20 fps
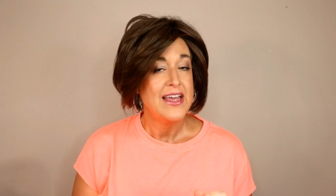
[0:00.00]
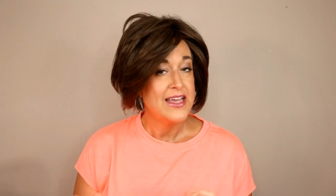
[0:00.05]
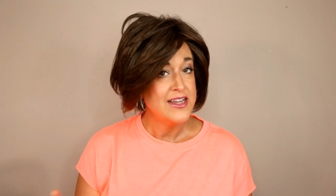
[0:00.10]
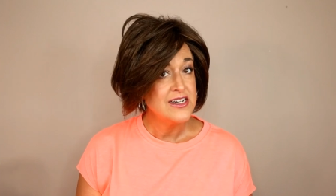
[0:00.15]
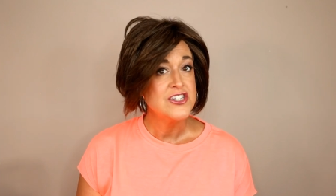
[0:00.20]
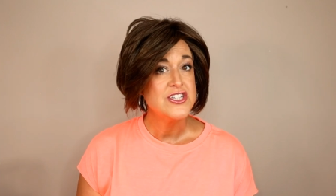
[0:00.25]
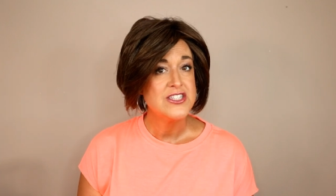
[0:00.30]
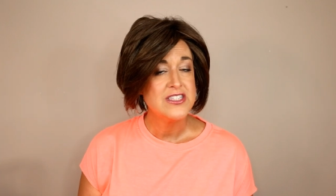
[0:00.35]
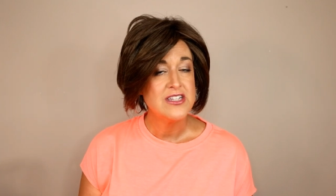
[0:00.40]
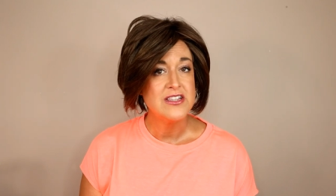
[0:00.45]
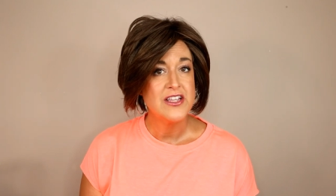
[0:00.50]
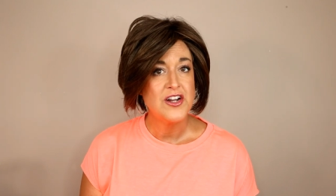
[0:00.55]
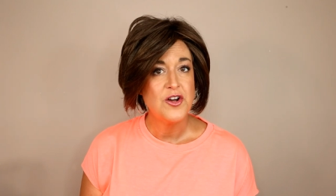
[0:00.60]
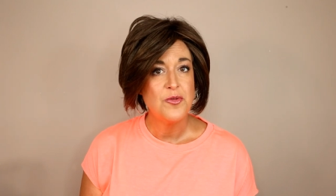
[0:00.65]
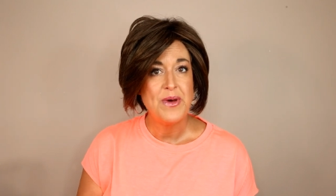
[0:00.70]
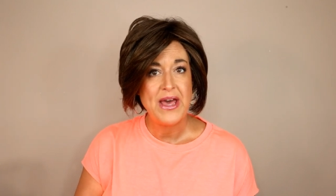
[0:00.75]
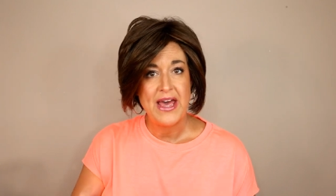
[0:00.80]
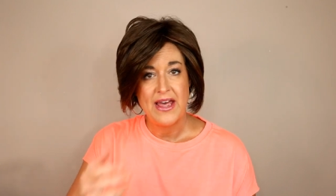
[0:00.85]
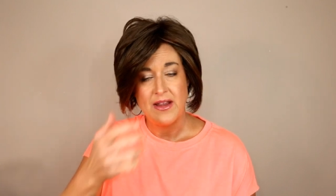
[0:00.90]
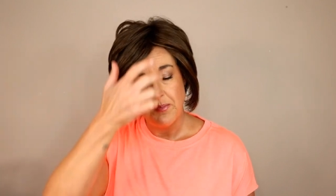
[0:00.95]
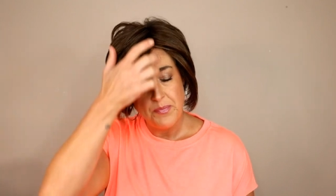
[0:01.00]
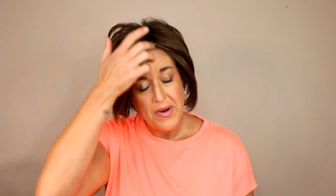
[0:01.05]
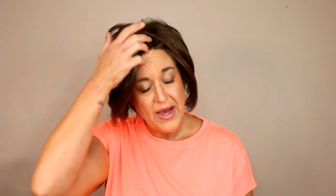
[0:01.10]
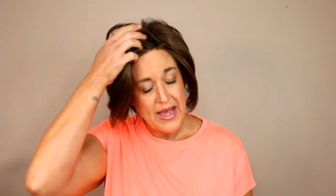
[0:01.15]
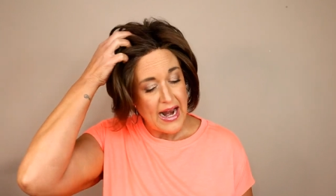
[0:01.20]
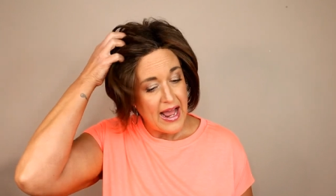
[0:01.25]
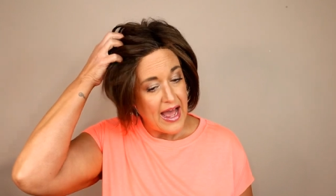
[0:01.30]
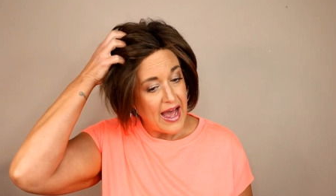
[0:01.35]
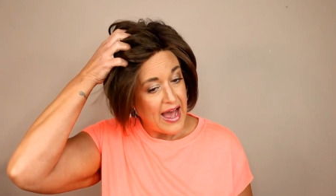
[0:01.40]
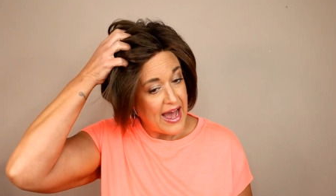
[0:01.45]
in just a little bit,
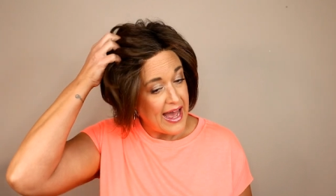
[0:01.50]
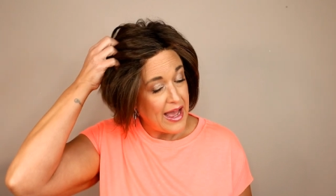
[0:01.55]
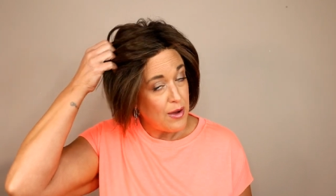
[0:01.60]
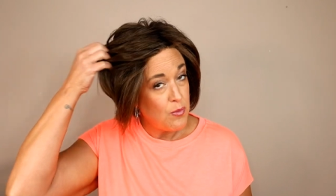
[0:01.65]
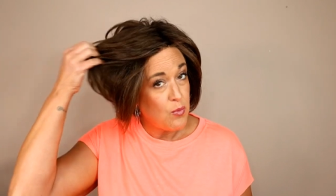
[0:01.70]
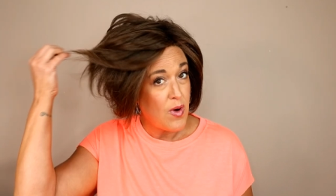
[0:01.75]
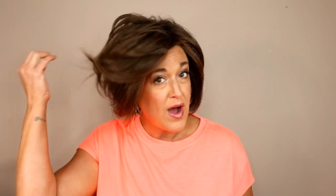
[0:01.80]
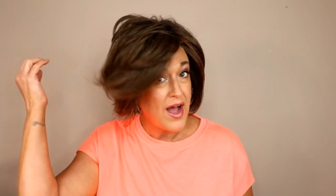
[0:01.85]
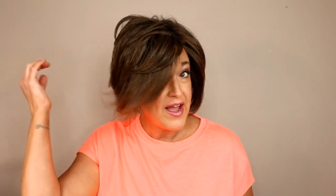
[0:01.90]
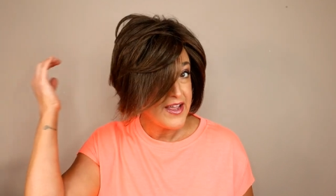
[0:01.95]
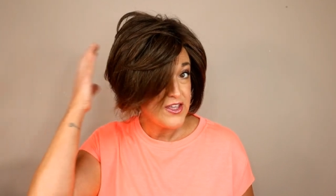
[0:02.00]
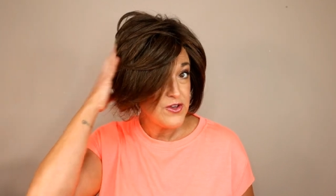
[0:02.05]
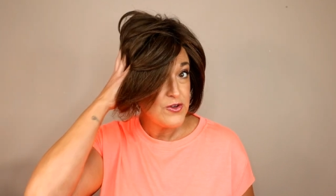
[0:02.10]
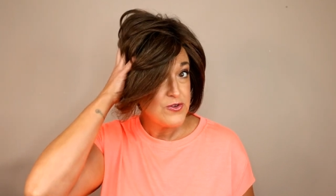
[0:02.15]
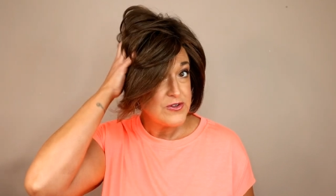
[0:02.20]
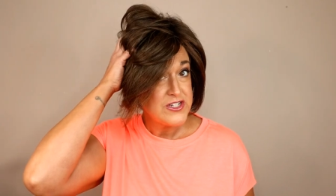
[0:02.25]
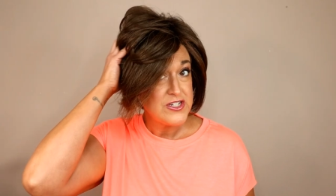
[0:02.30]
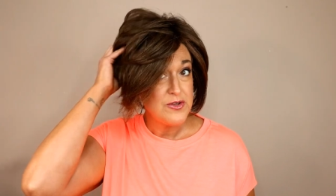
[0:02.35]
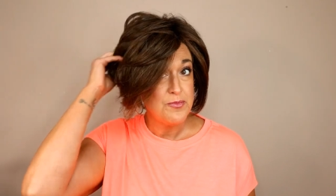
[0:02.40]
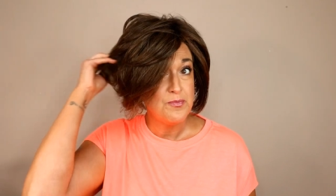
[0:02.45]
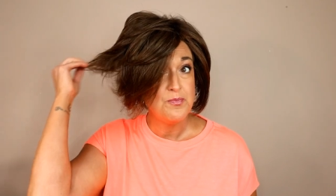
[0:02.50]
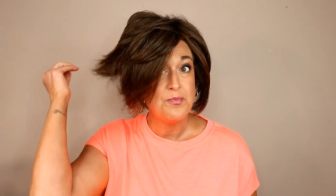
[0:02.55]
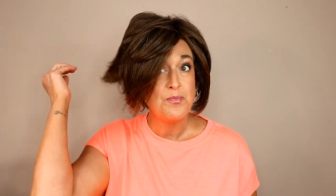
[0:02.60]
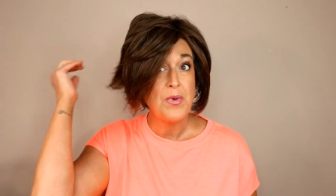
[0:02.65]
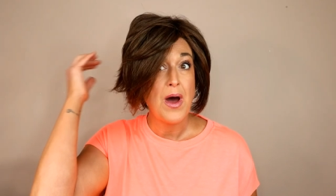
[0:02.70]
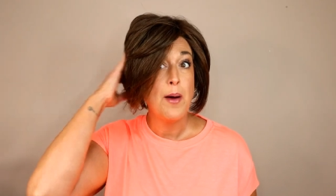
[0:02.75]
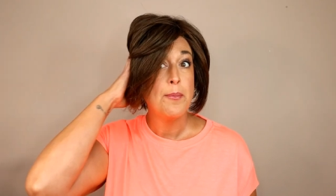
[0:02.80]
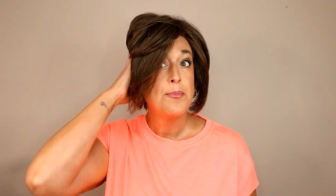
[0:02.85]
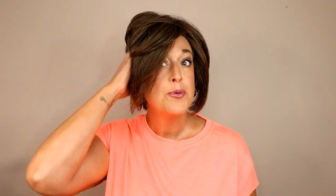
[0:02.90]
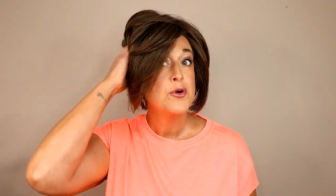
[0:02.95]
but I want you to
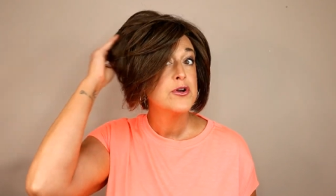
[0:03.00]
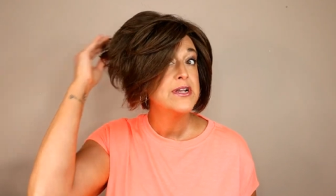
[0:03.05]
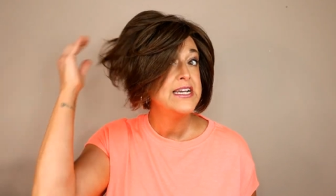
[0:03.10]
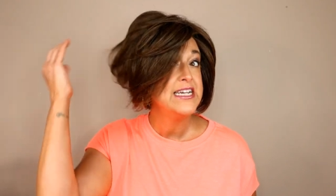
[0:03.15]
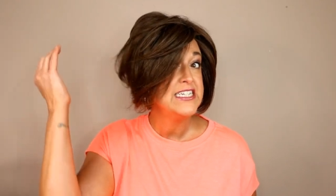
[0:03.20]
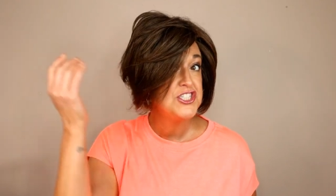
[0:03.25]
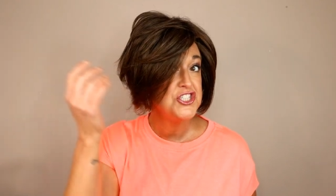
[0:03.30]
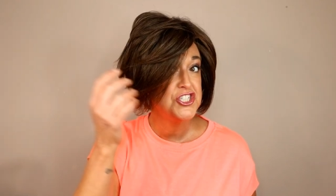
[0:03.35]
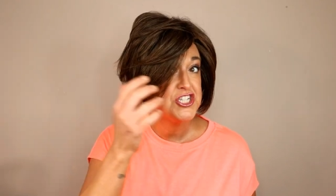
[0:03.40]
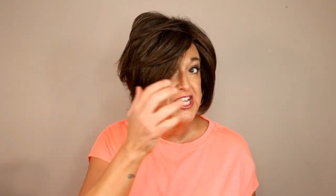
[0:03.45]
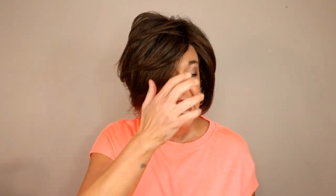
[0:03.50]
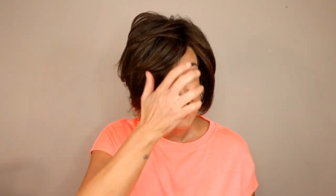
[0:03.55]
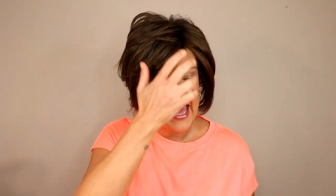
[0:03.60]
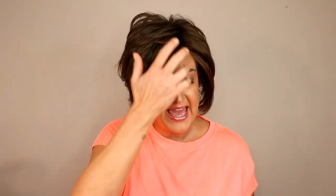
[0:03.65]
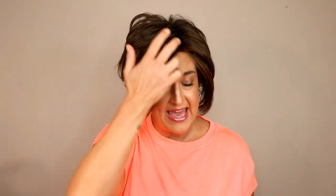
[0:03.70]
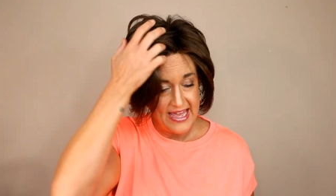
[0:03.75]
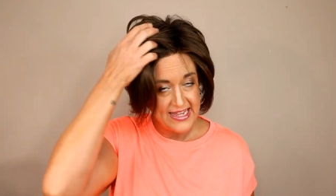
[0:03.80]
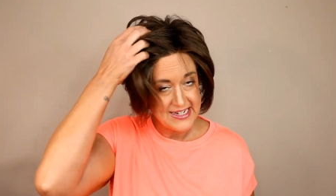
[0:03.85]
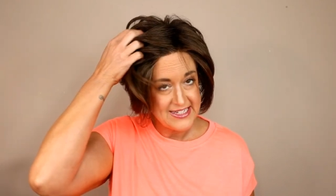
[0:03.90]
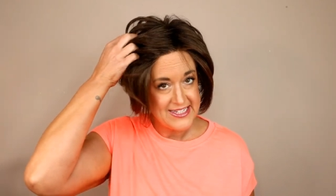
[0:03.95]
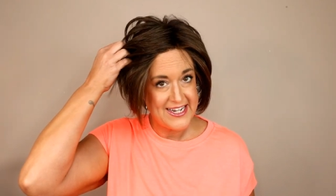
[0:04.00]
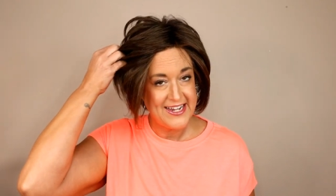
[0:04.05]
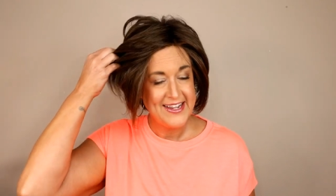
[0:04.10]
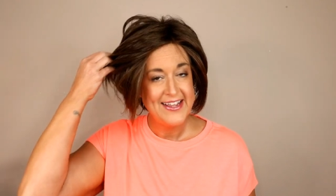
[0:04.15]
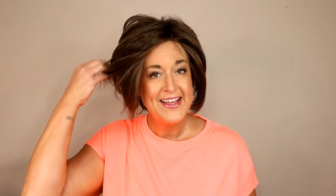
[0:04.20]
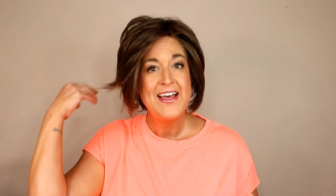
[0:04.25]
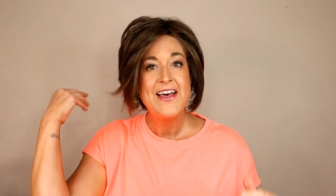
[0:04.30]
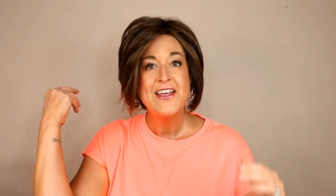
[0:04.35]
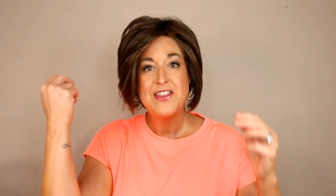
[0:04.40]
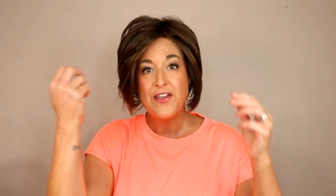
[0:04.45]
appreciate
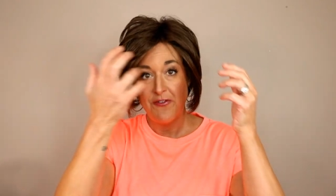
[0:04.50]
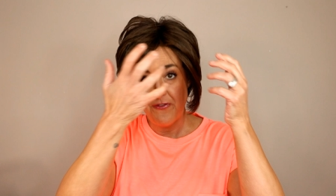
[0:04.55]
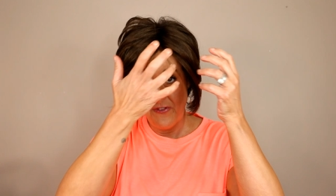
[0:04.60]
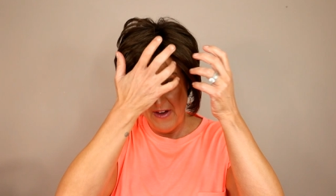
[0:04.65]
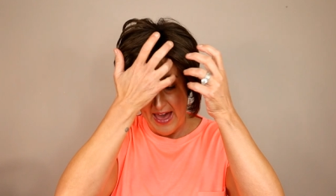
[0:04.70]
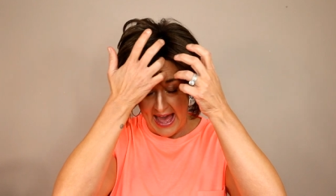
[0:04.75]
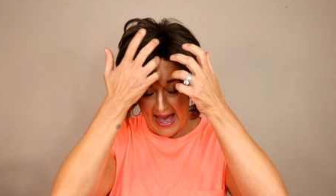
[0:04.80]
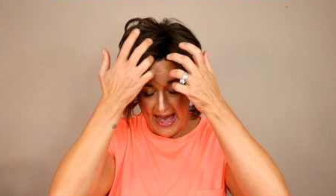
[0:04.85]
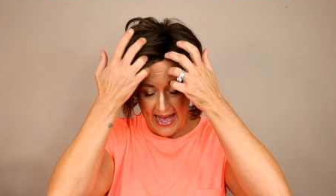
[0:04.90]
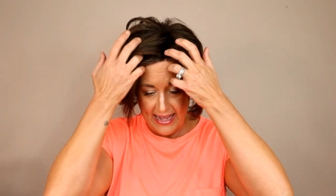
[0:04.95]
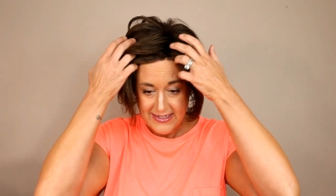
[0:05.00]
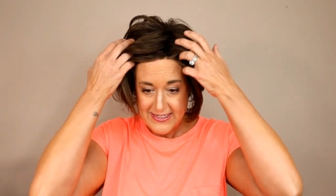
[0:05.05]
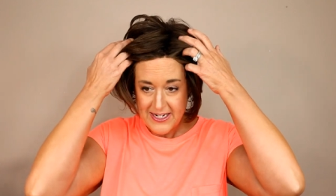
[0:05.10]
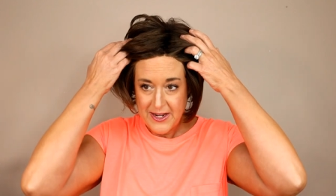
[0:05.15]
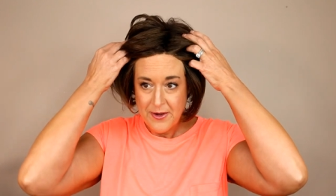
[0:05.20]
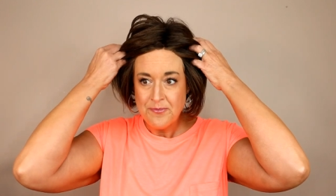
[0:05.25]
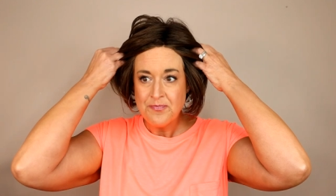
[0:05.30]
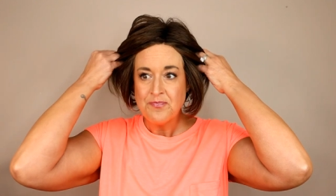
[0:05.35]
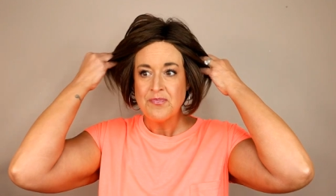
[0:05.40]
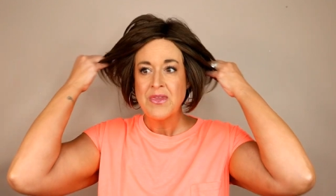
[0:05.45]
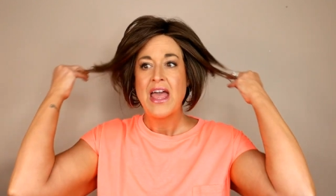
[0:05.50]
the fact